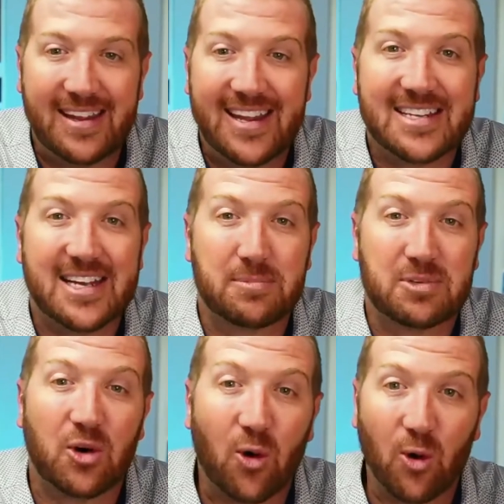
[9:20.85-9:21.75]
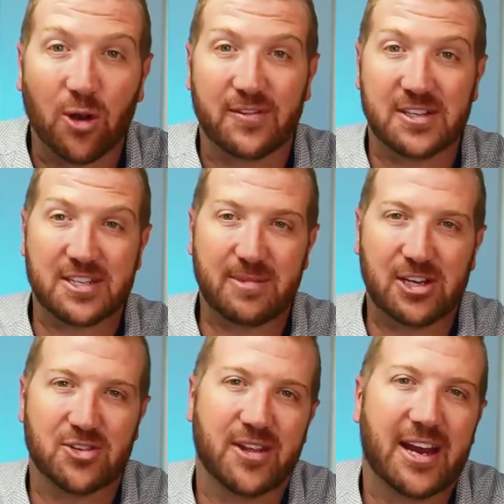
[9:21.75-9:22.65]
And that's up to all of us to
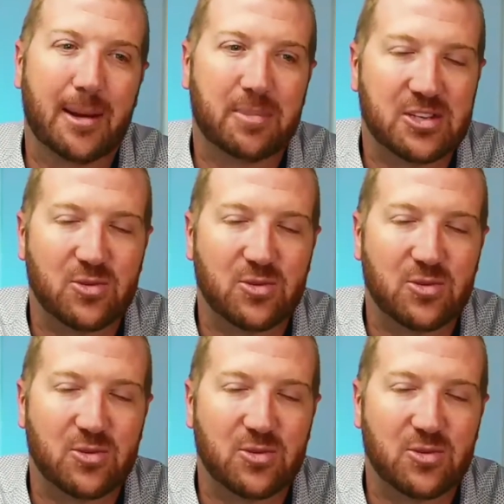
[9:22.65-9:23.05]
make sure that happens,